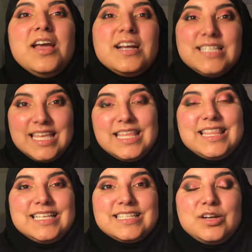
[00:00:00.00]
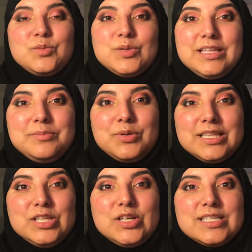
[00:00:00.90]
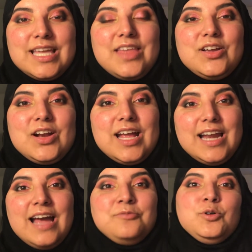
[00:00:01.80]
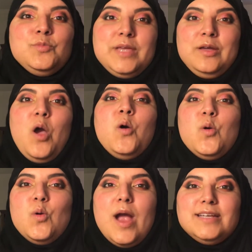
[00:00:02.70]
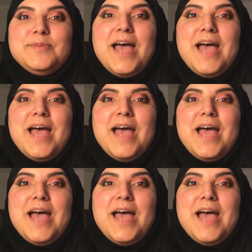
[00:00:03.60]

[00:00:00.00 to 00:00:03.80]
because I think that's going to really bring the look together, and I will be right